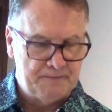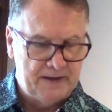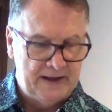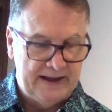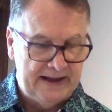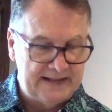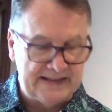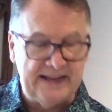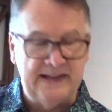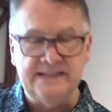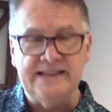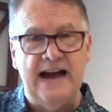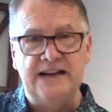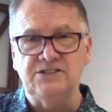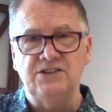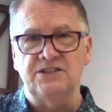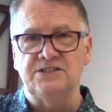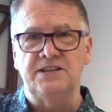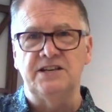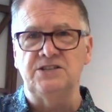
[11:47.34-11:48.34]
It's it, not
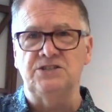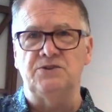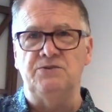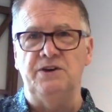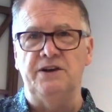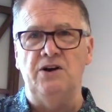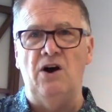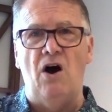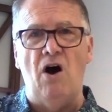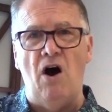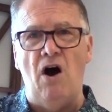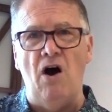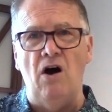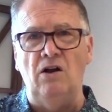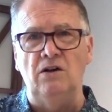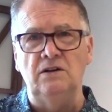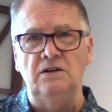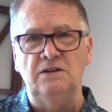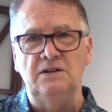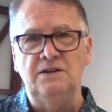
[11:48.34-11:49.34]
just history,
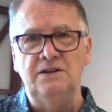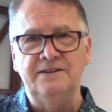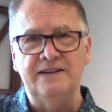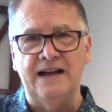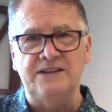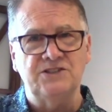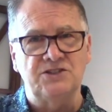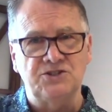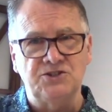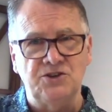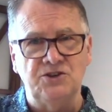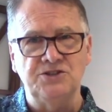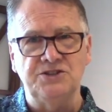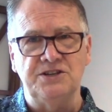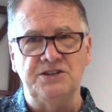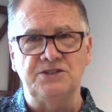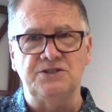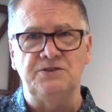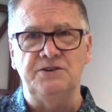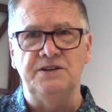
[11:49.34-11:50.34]
all, not just church
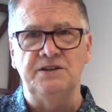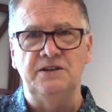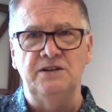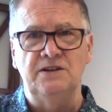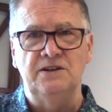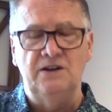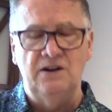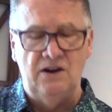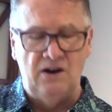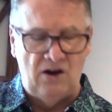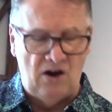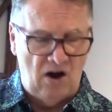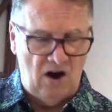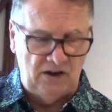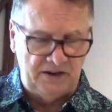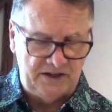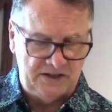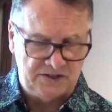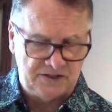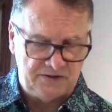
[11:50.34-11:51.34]
history,
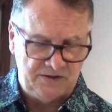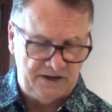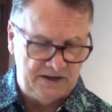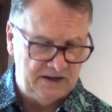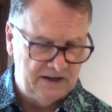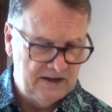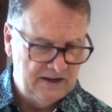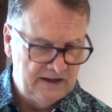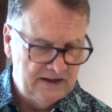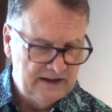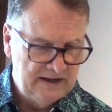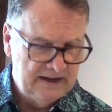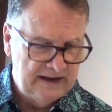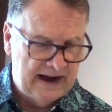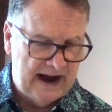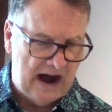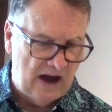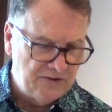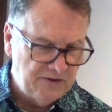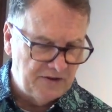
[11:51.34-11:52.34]
all history.
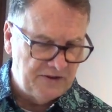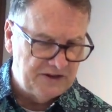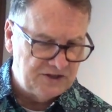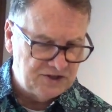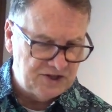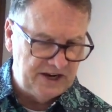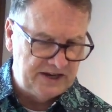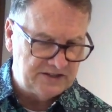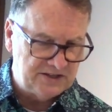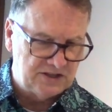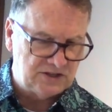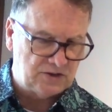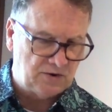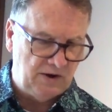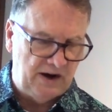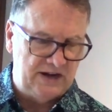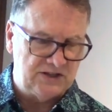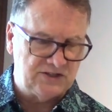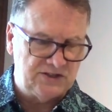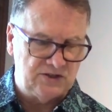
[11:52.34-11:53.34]
Other than Jesus
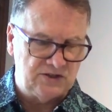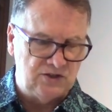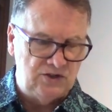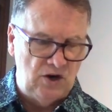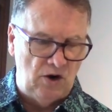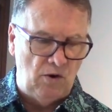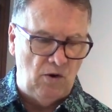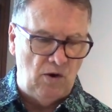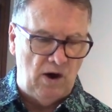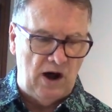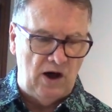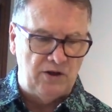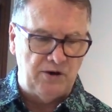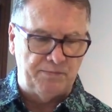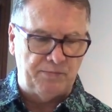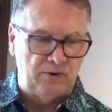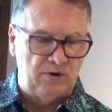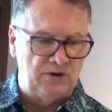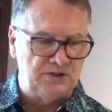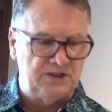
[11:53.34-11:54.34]
Christ, there's no other
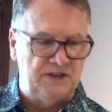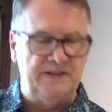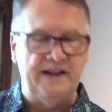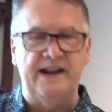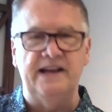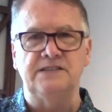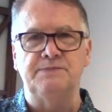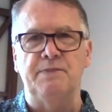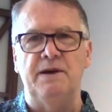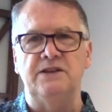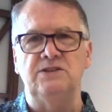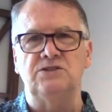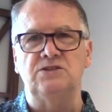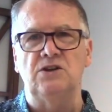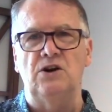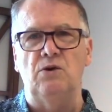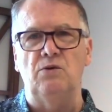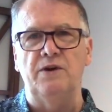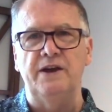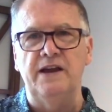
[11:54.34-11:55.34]
person that has been
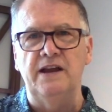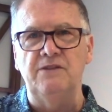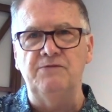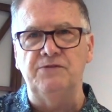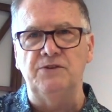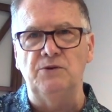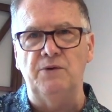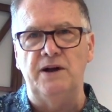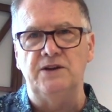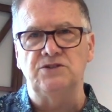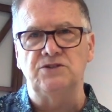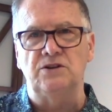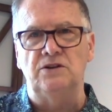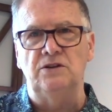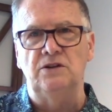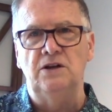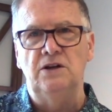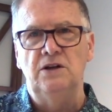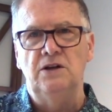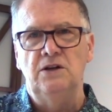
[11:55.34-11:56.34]
so
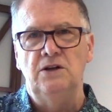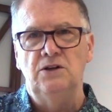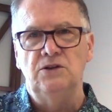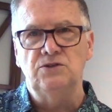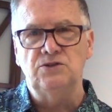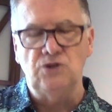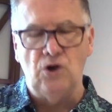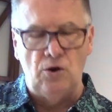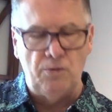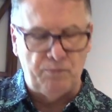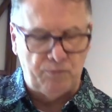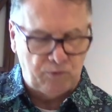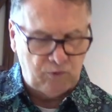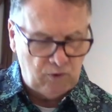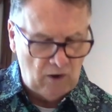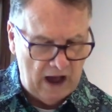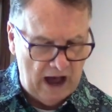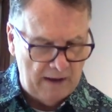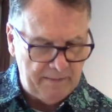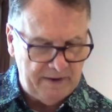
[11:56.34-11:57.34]
influential, so
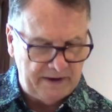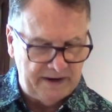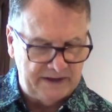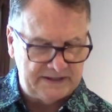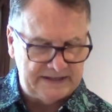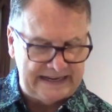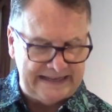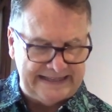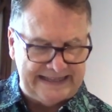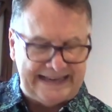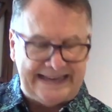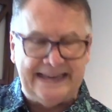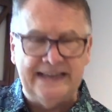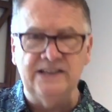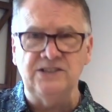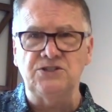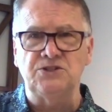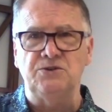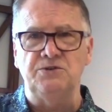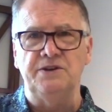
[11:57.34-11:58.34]
prominent in the
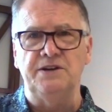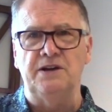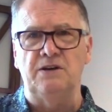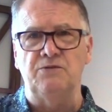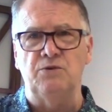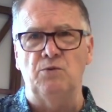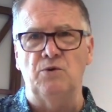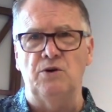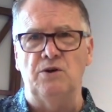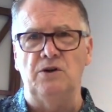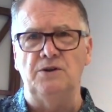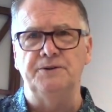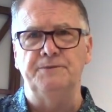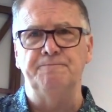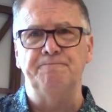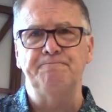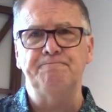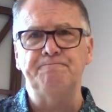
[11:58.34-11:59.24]
history of the world.